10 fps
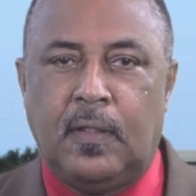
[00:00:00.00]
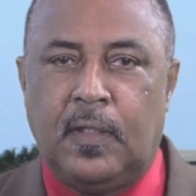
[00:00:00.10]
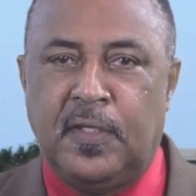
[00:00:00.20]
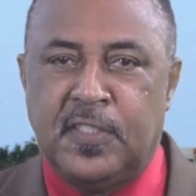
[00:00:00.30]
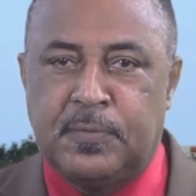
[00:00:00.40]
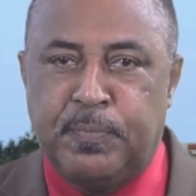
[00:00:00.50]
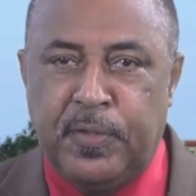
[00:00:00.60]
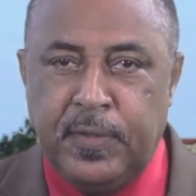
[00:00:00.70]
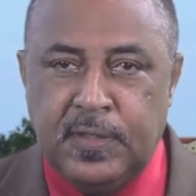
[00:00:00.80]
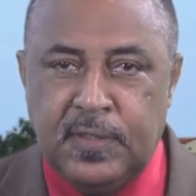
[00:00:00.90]
In the
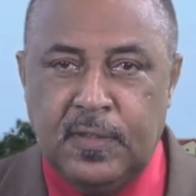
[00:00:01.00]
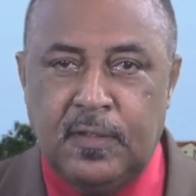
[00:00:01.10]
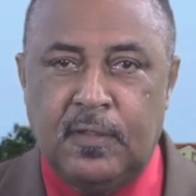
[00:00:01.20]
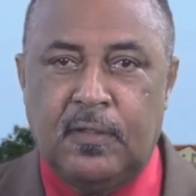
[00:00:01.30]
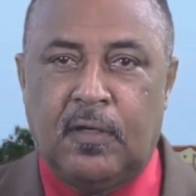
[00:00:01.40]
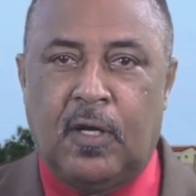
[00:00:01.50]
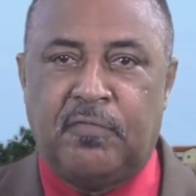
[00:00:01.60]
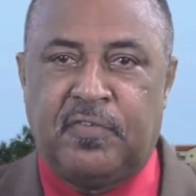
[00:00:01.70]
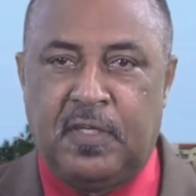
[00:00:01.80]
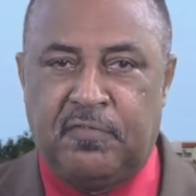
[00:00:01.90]
spirit
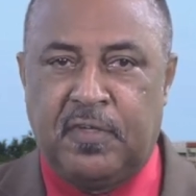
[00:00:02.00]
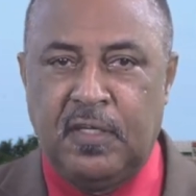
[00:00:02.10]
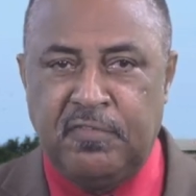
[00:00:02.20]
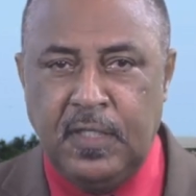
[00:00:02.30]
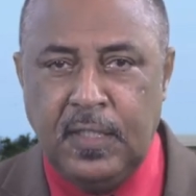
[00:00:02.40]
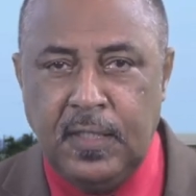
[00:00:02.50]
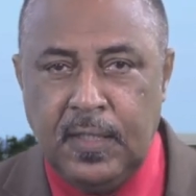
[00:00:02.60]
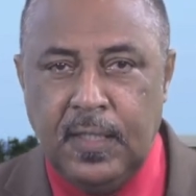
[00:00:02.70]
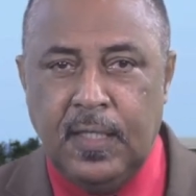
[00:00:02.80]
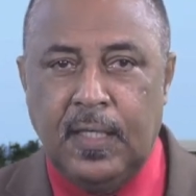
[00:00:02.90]
of gift giving
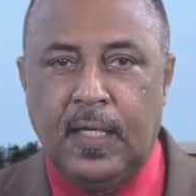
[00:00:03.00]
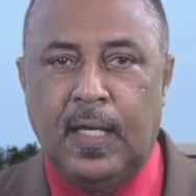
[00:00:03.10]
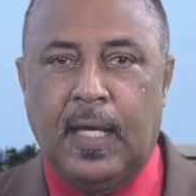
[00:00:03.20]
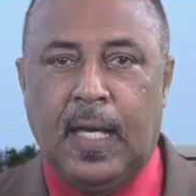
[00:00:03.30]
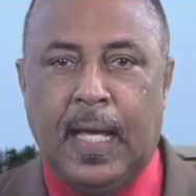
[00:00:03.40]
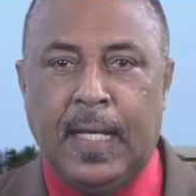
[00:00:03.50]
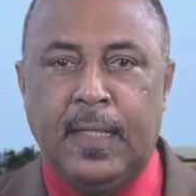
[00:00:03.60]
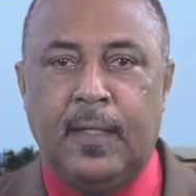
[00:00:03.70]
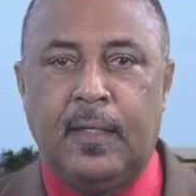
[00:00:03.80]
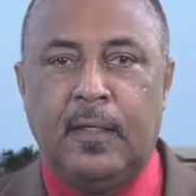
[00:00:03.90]

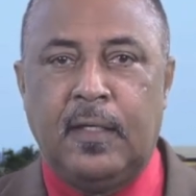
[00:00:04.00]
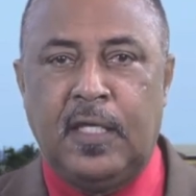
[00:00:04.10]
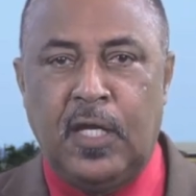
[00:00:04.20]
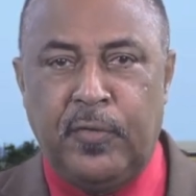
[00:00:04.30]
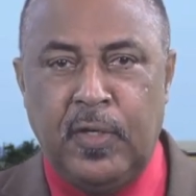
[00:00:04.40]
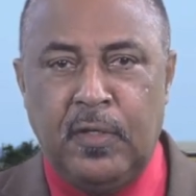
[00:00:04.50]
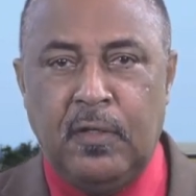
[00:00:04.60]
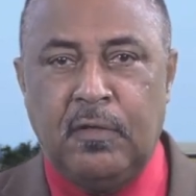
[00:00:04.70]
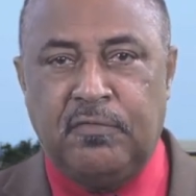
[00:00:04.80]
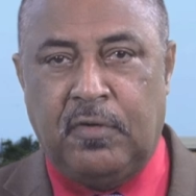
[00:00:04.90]
and
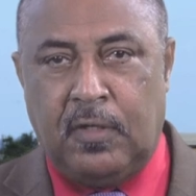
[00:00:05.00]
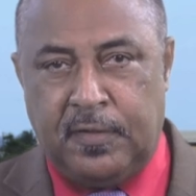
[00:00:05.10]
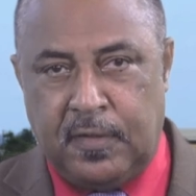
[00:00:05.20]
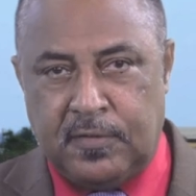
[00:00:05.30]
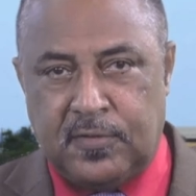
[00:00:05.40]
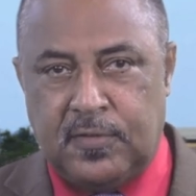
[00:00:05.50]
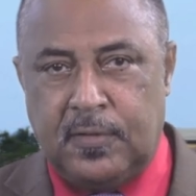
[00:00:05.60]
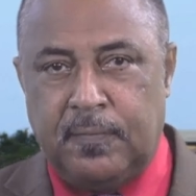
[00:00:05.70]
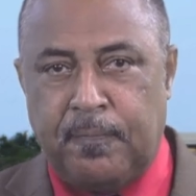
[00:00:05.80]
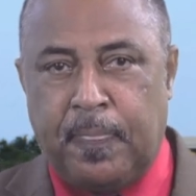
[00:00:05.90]
caring for others.
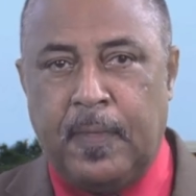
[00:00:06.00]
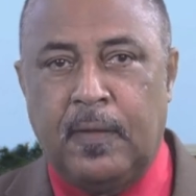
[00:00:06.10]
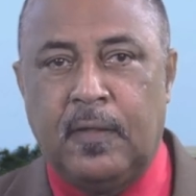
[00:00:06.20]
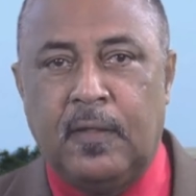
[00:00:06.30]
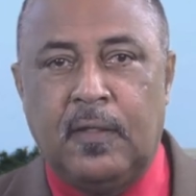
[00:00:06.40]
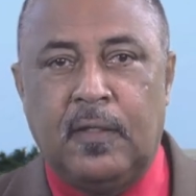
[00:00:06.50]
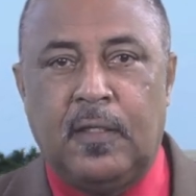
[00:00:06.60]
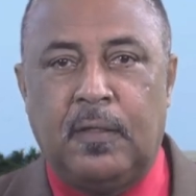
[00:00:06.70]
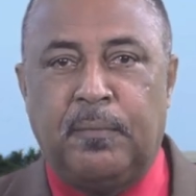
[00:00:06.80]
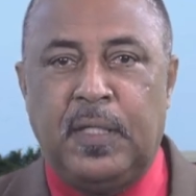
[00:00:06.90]

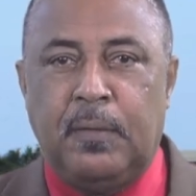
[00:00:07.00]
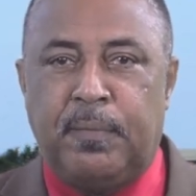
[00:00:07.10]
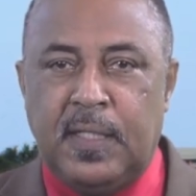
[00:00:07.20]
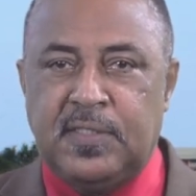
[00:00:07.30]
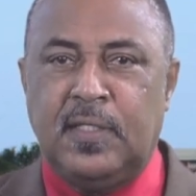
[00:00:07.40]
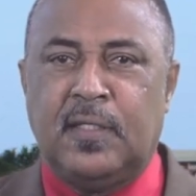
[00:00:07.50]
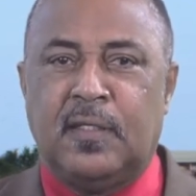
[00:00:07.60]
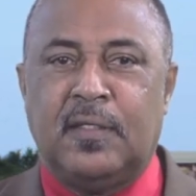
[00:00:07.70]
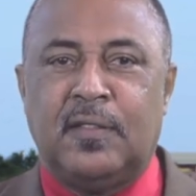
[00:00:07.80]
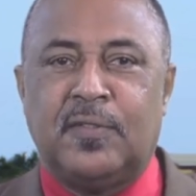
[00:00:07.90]
Be a
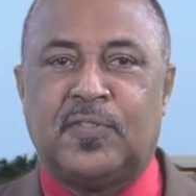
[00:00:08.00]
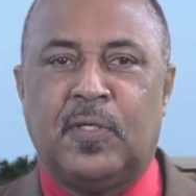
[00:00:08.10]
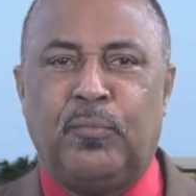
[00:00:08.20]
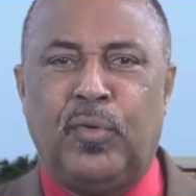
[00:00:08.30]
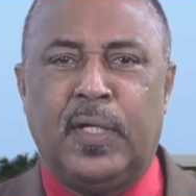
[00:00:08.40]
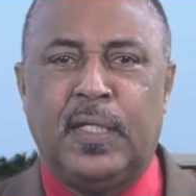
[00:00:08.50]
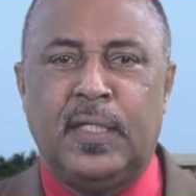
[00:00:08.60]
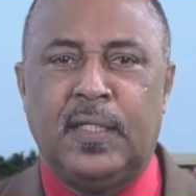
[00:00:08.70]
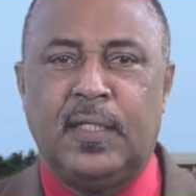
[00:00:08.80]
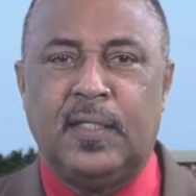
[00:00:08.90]
blessing to
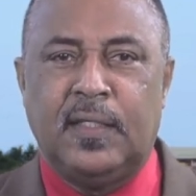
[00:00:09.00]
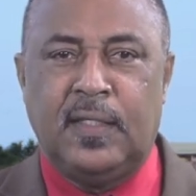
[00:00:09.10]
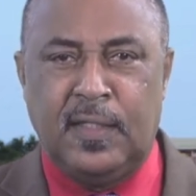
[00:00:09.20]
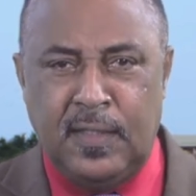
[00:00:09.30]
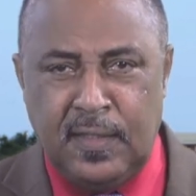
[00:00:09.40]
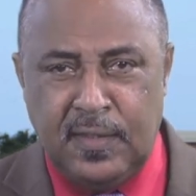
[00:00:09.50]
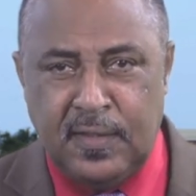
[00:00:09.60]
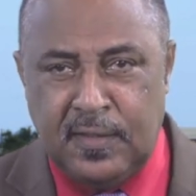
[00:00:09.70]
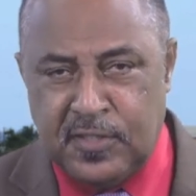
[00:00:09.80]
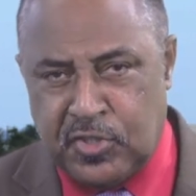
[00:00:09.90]
someone in
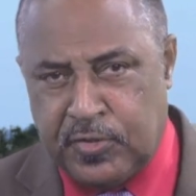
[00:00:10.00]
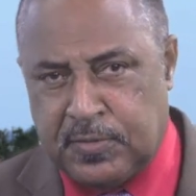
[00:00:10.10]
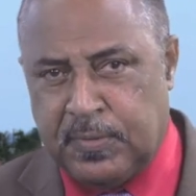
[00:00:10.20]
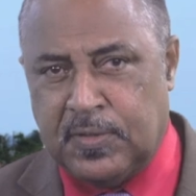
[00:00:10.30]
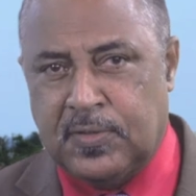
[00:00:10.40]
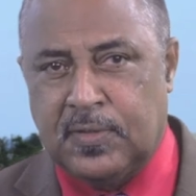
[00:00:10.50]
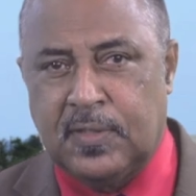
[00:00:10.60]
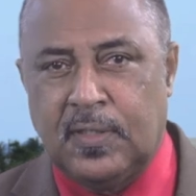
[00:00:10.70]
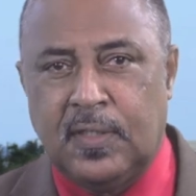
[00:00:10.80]
need this Christmas.